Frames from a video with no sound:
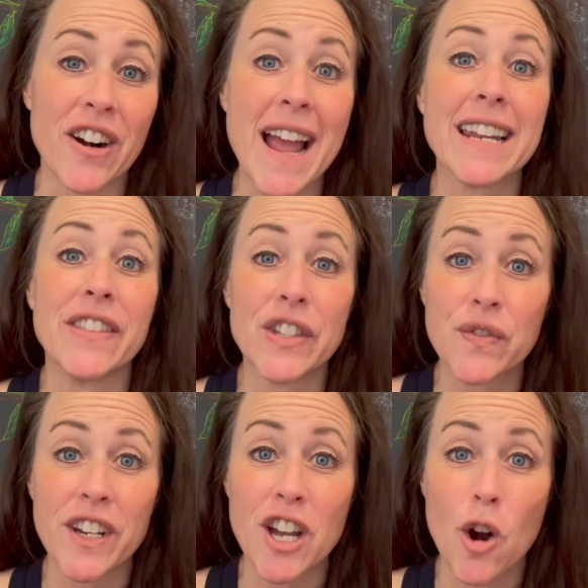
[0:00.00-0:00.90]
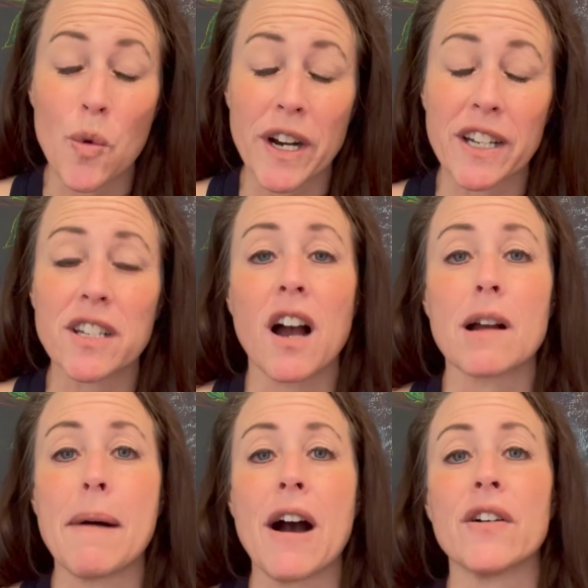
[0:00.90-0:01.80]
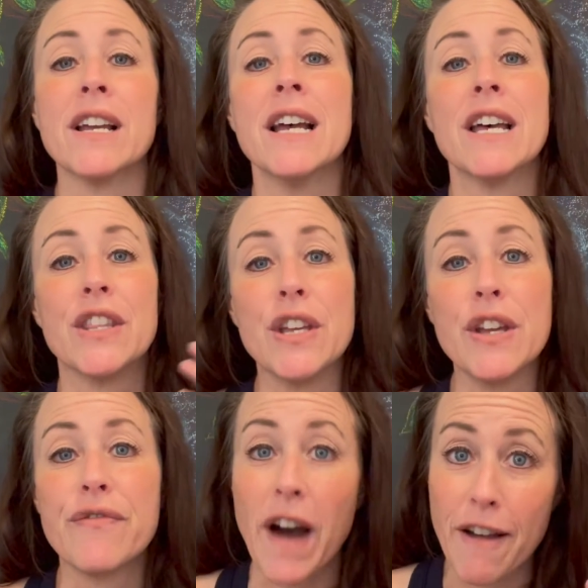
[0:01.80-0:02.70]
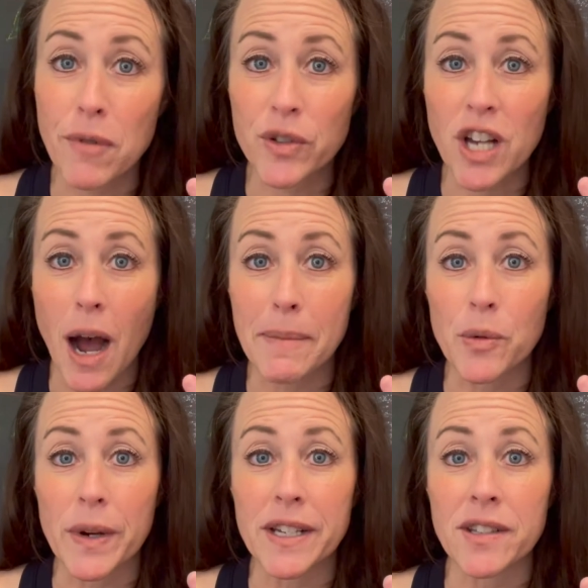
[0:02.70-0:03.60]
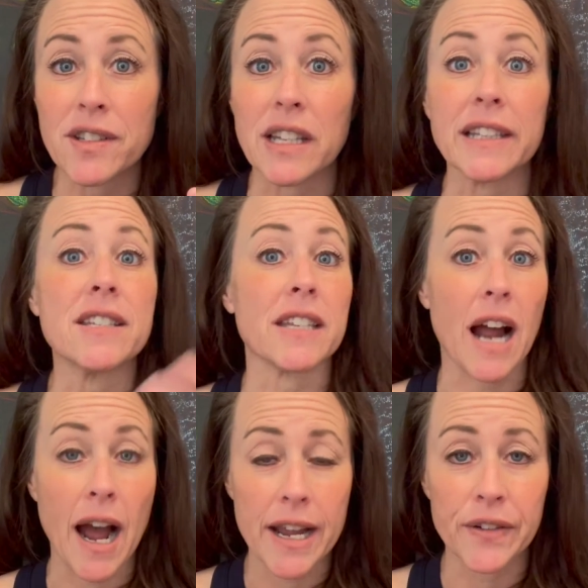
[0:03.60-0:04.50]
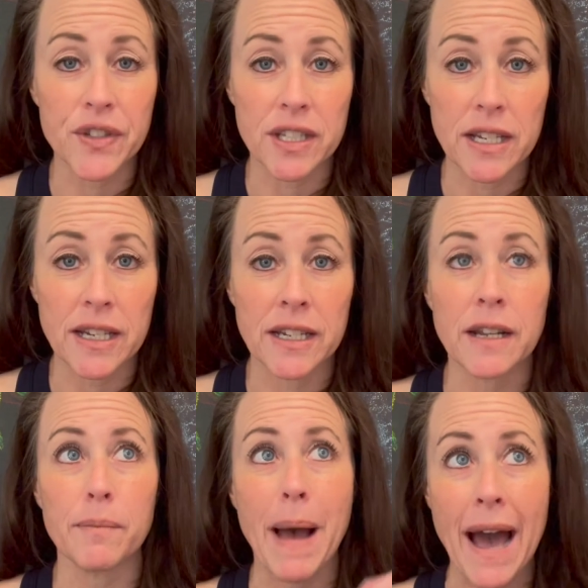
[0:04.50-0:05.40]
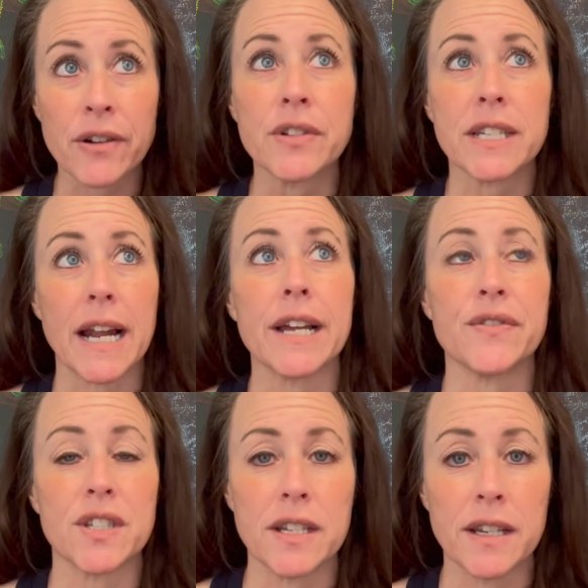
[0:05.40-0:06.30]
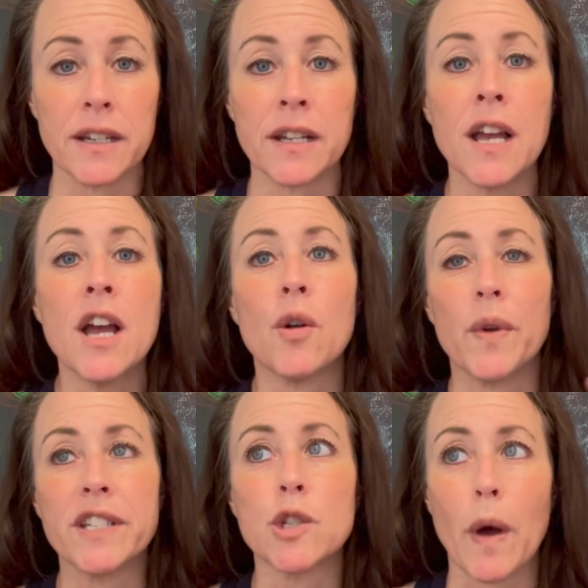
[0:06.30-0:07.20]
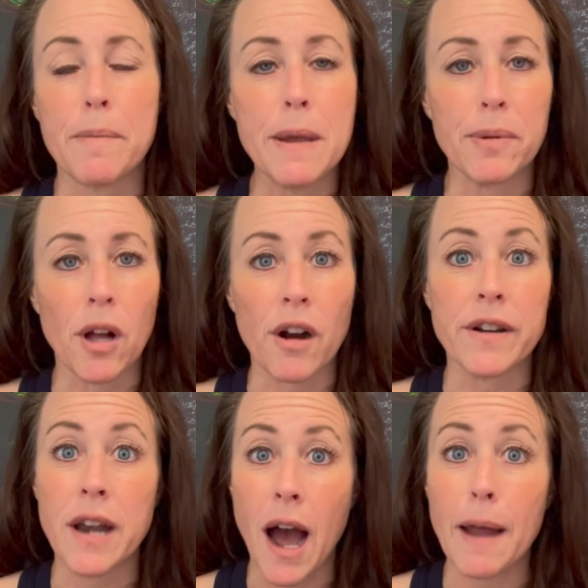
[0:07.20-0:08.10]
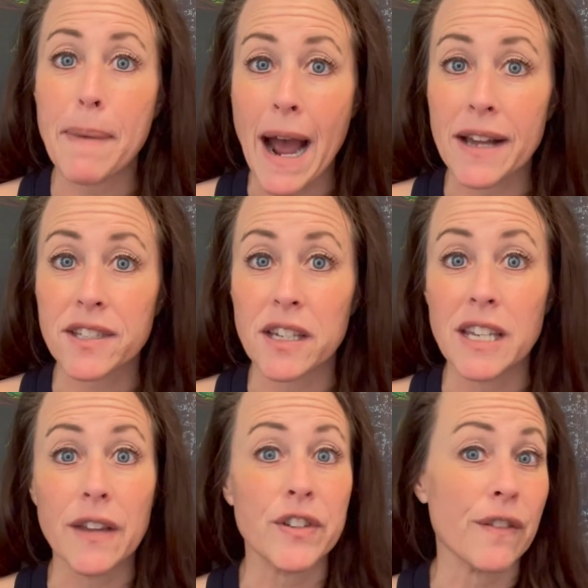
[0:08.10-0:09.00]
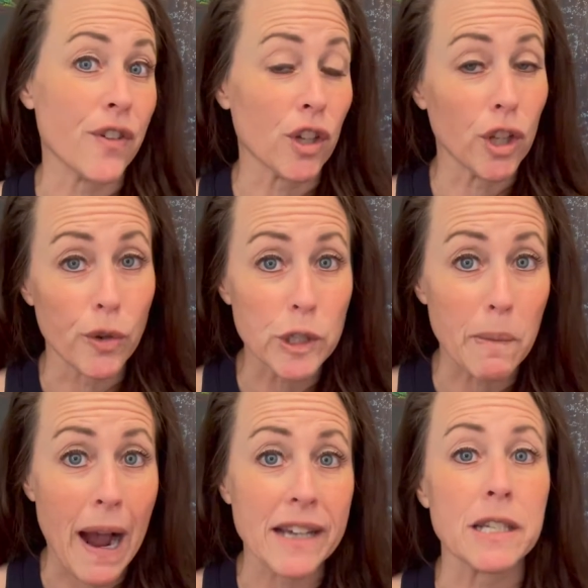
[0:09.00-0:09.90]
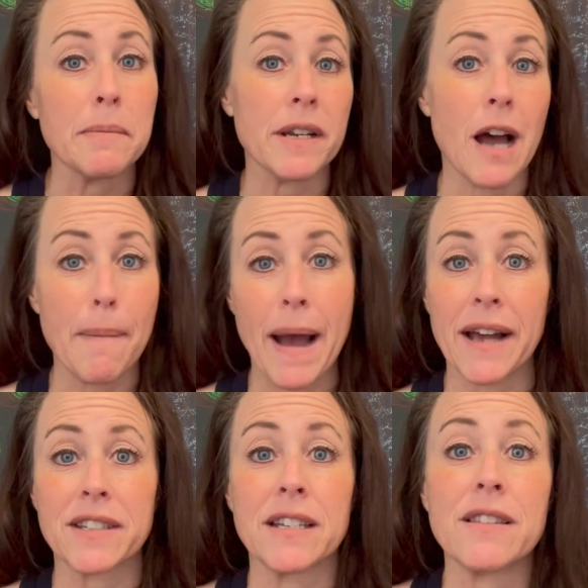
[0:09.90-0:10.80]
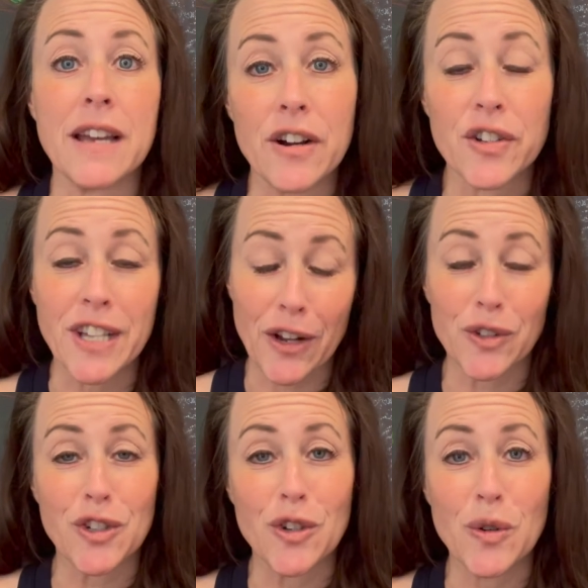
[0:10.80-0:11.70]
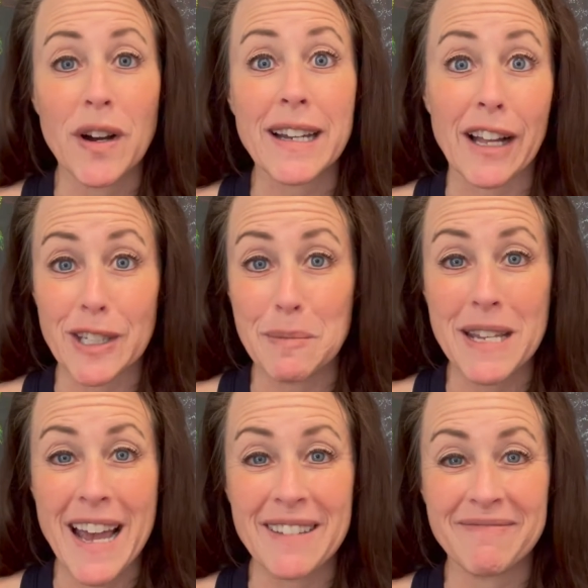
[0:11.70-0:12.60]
and in this video we're going to talk about the 5 most common reasons, at least that I have seen, patterns that I have seen, reasons why people are not passing, even if they're close to passing but not passing their Cycle 2 CalTPA.